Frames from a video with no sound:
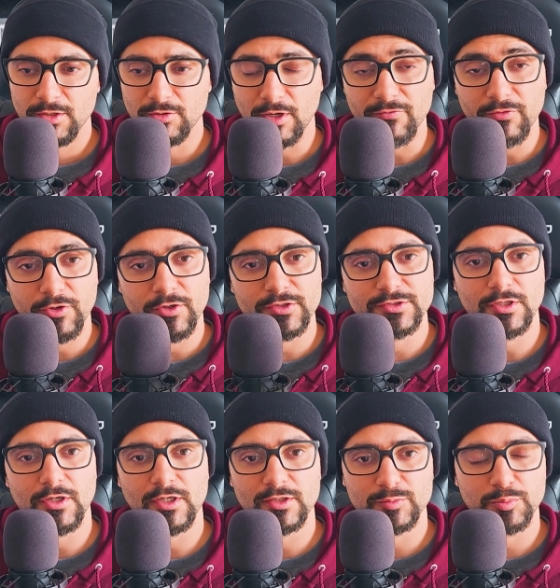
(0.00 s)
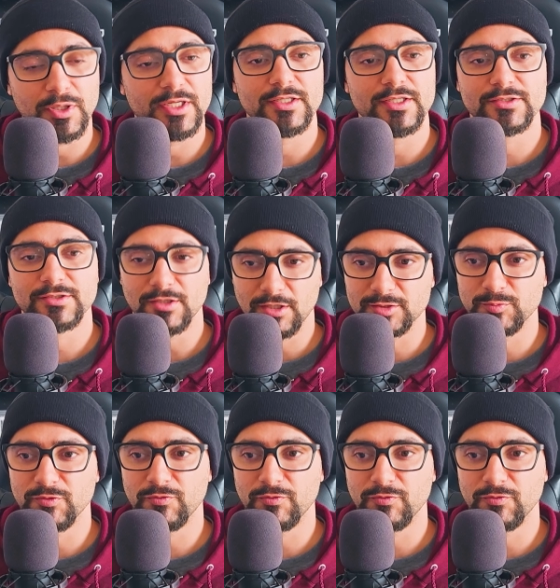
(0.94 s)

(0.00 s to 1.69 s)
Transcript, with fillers: know, I've heard songs, plenty of songs